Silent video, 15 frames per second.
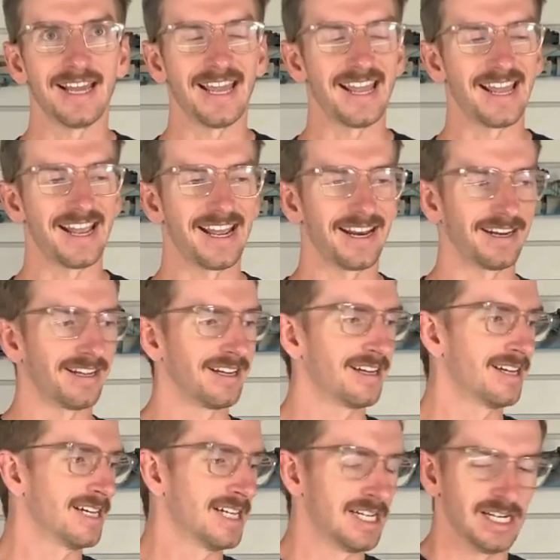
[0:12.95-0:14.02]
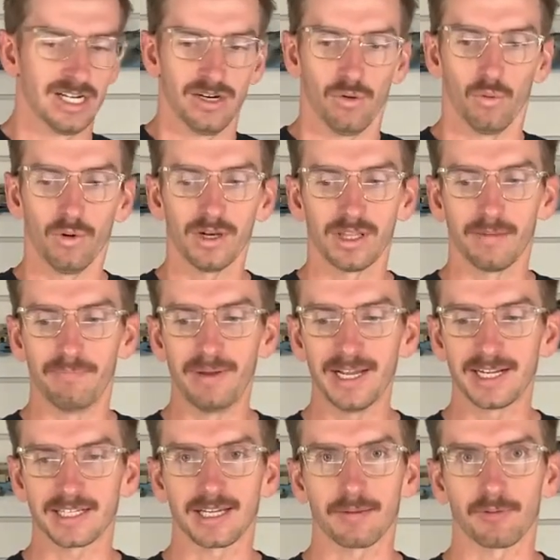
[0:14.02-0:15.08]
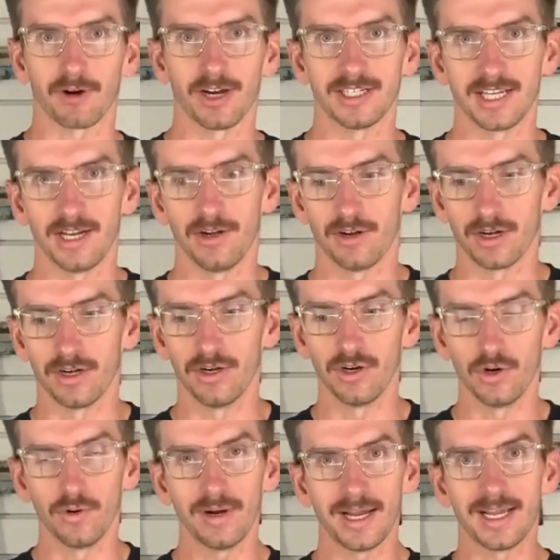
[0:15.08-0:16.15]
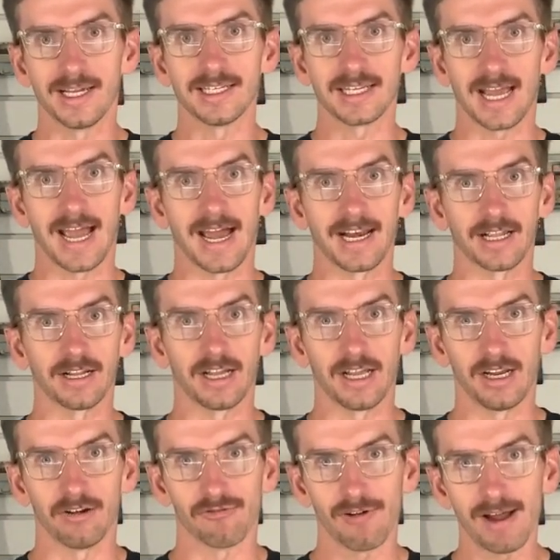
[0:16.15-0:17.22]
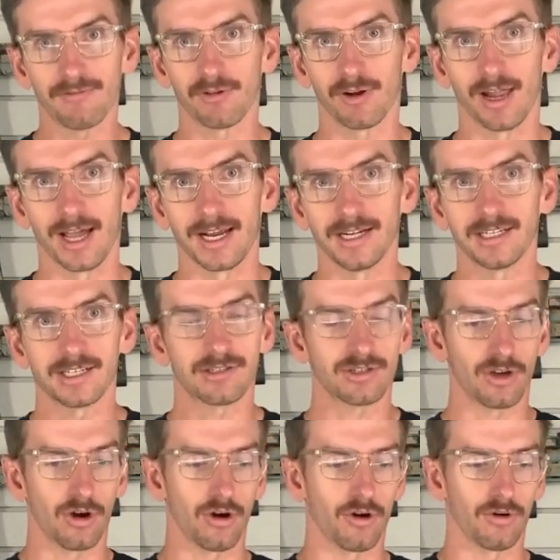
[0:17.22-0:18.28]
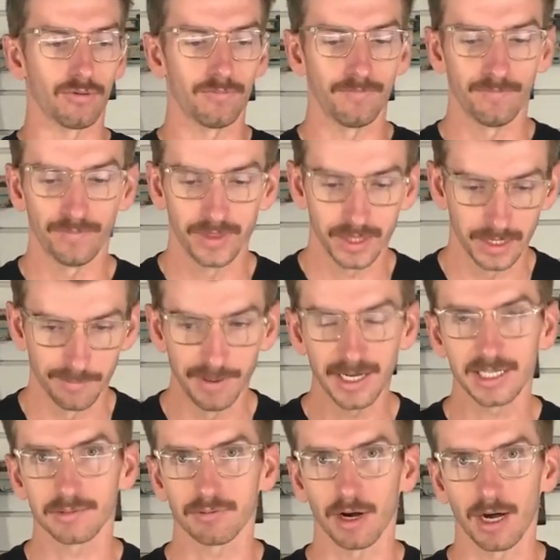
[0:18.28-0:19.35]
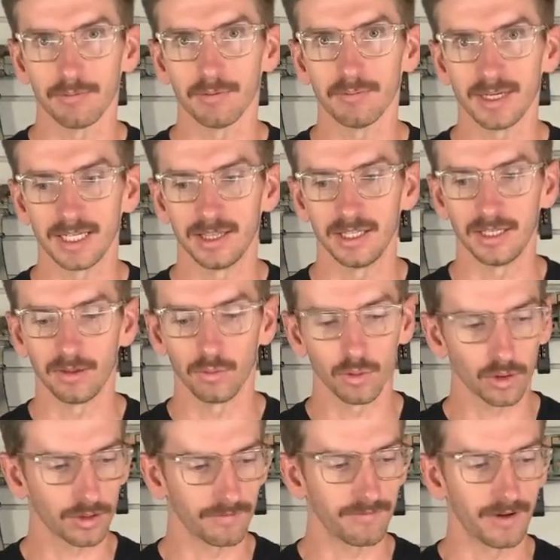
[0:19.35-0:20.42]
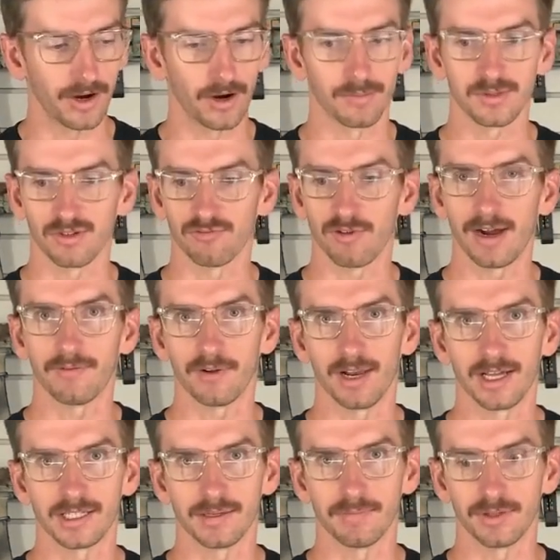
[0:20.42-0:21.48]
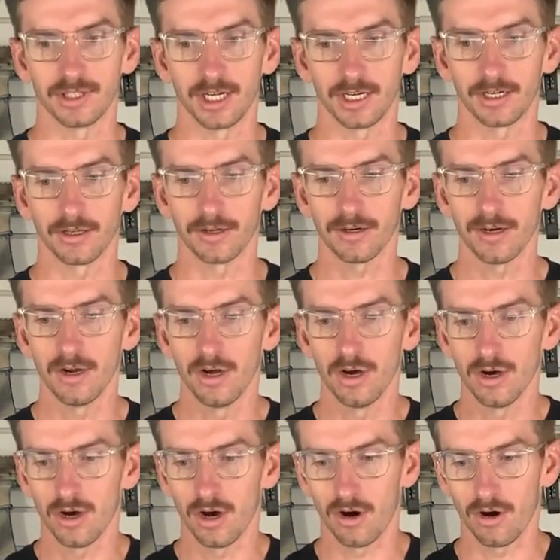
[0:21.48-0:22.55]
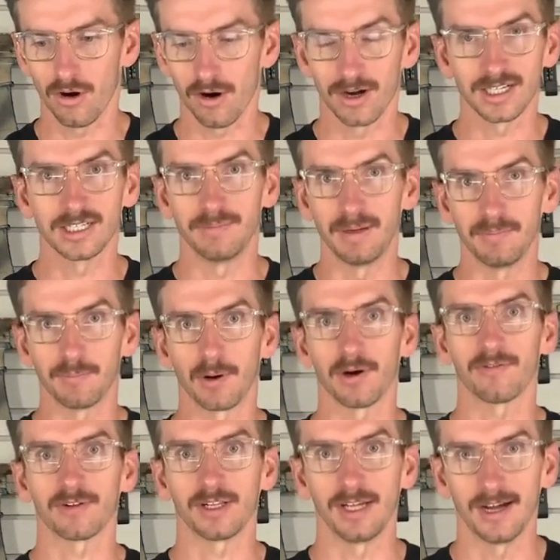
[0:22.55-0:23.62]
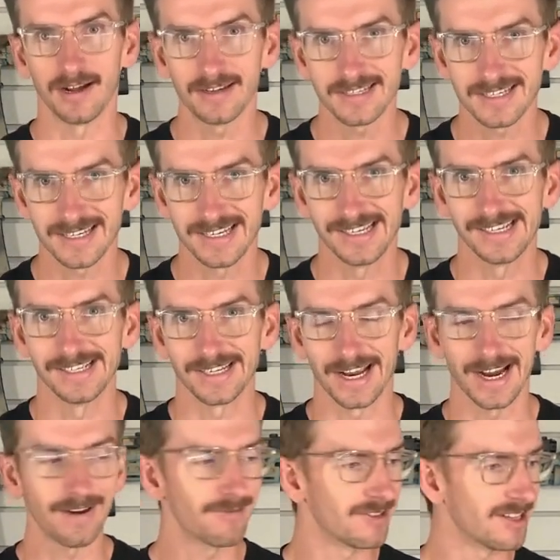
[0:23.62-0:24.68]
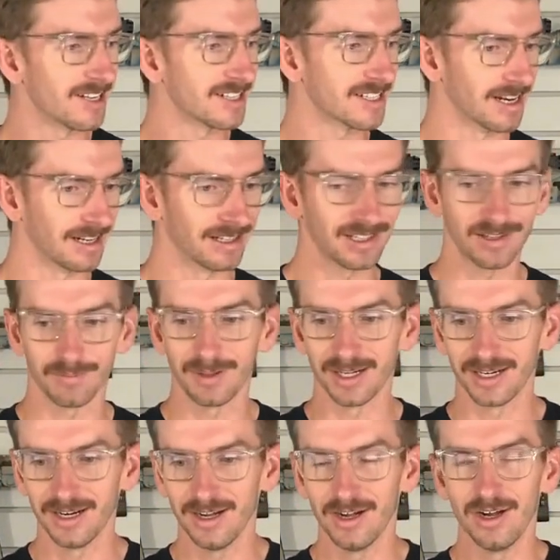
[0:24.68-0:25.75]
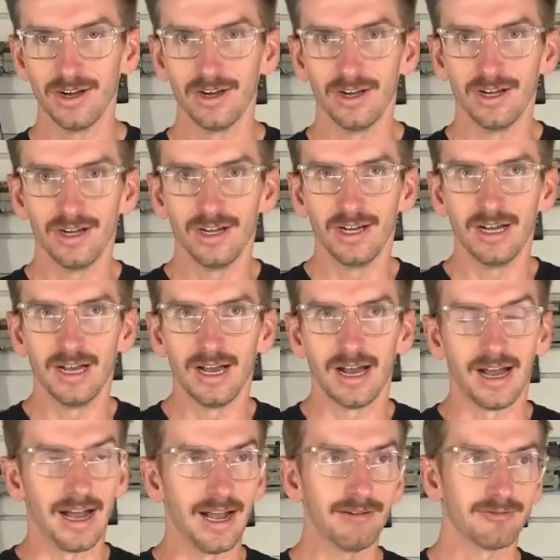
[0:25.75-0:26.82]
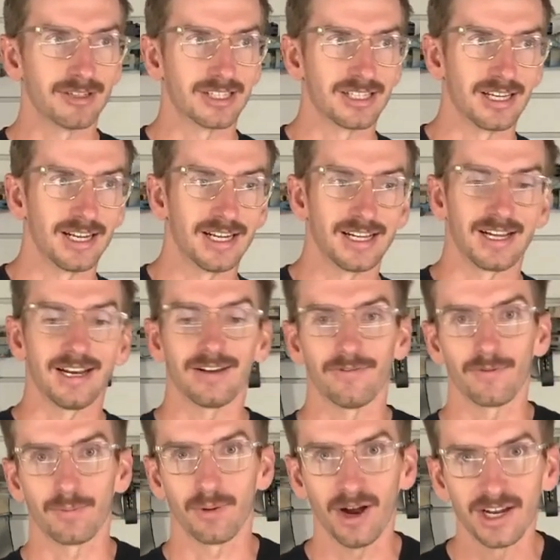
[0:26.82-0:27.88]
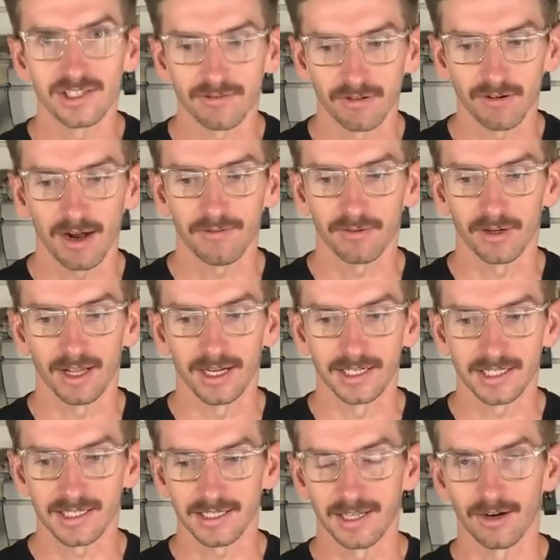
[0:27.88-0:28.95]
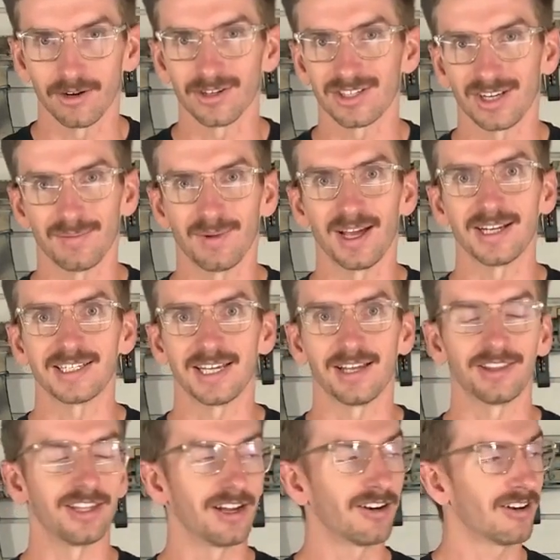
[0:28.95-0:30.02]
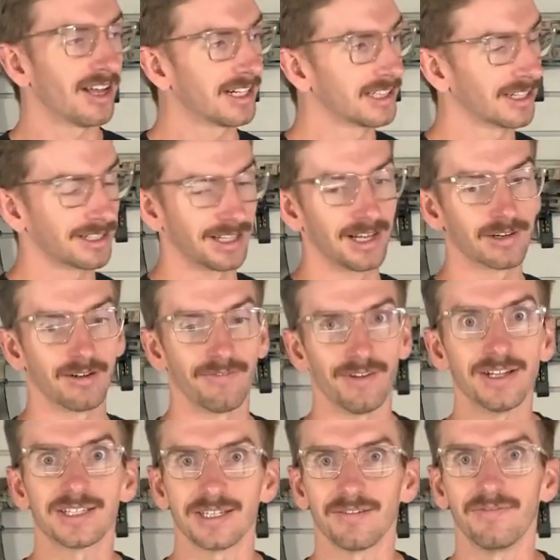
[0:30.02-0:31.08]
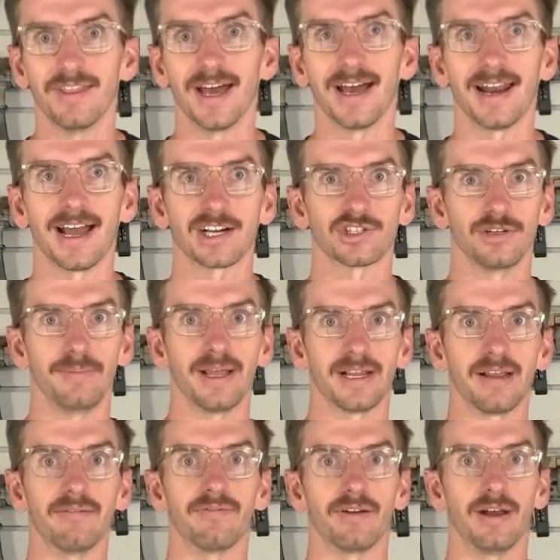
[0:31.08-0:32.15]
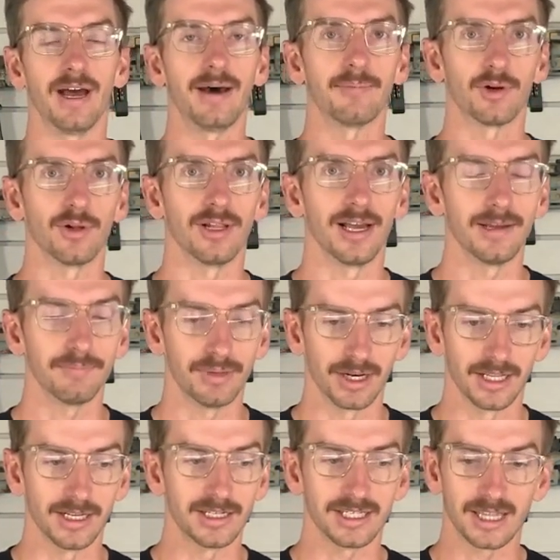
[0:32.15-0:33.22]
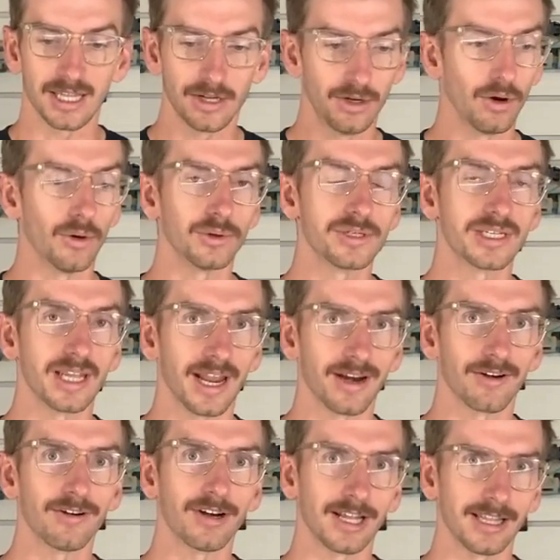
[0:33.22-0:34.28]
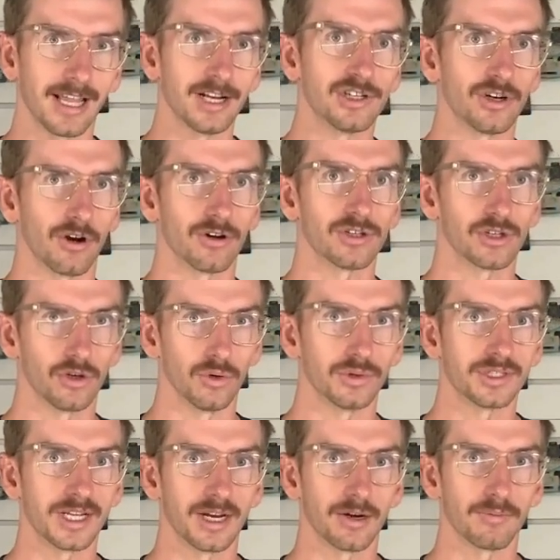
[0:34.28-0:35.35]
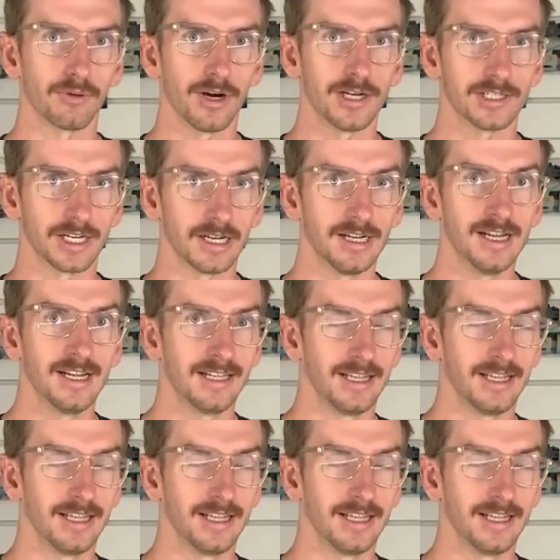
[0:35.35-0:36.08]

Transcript: And one of the biggest upgrades that you can do is adding a rifle light. So the biggest problem in the world of firearms and rifle lights in particular are, to be perfectly honest, is everything is a little bit I would say kind of overpriced for rifle lights. There are some lights out there like the Cloud Defensive that actually make a phenomenal light, but it is the gold standard and they charge gold standard pricing.